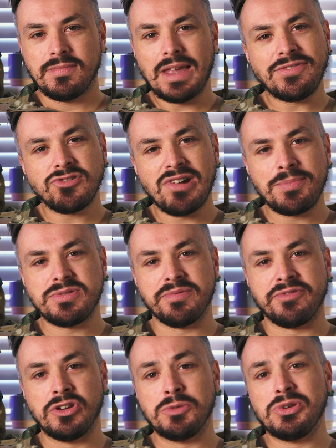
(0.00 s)
After grabbing some
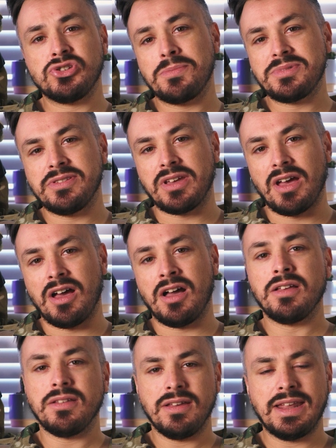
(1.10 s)
food, we jumped in the car
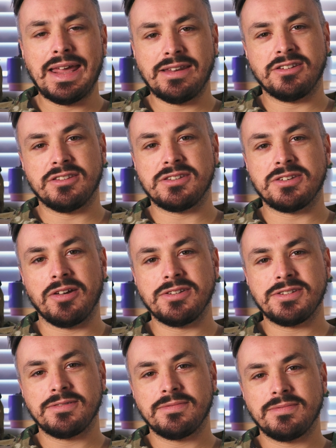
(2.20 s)
and headed to the
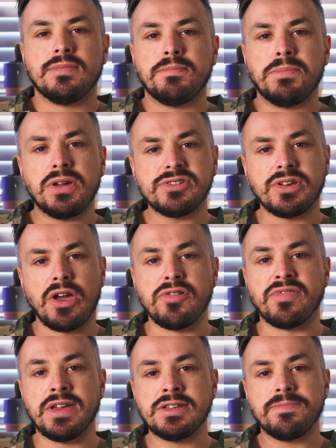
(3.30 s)
site. Because of
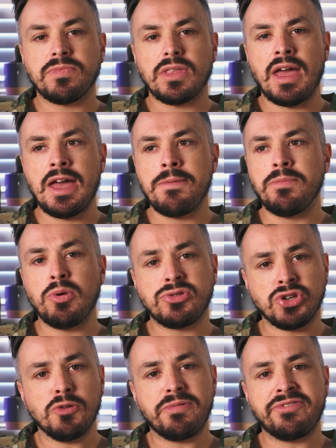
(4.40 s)
COVID, we were
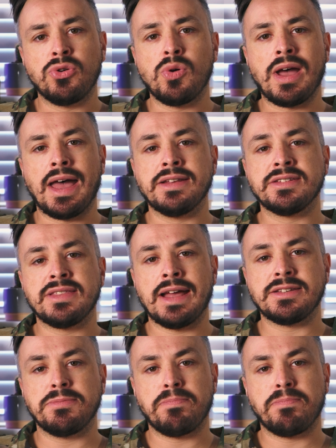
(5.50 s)
told beforehand that